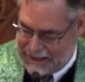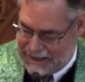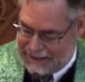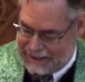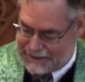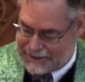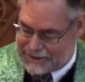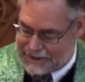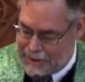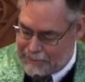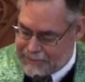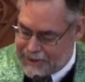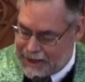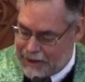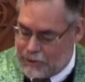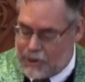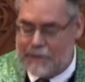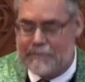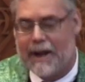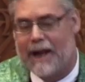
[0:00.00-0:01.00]
is
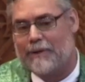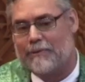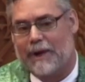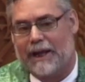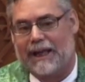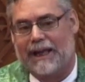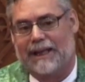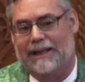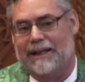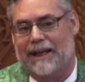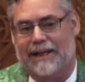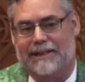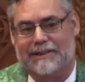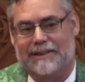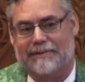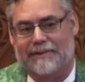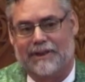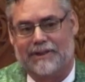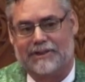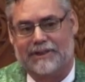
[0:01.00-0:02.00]
something we might recognize
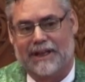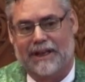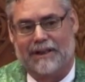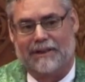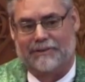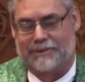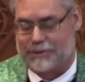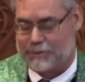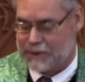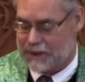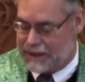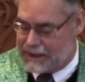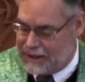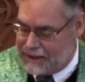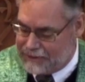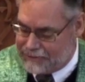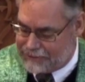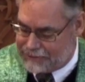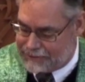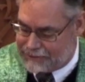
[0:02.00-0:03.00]
of ourselves.
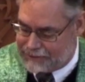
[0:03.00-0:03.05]
Relief,